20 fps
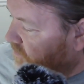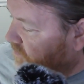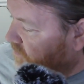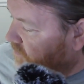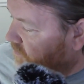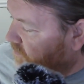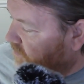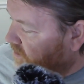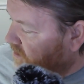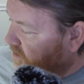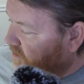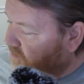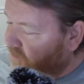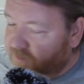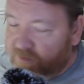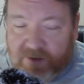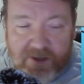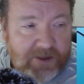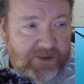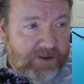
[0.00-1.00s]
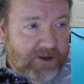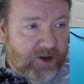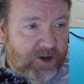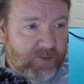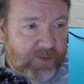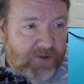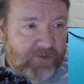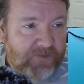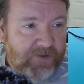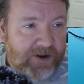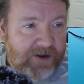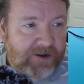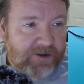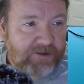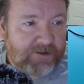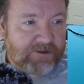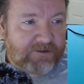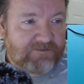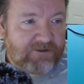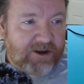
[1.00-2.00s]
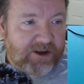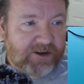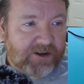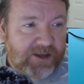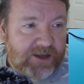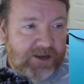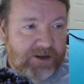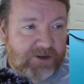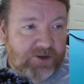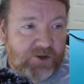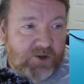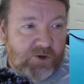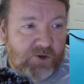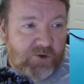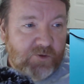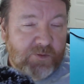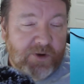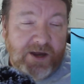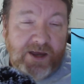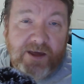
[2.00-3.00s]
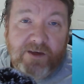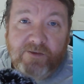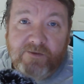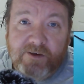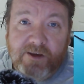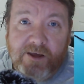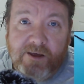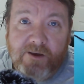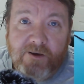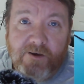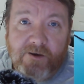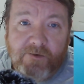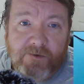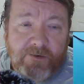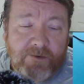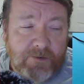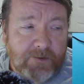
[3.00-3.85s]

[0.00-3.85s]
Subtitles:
This is going to be fed directly to my SD card.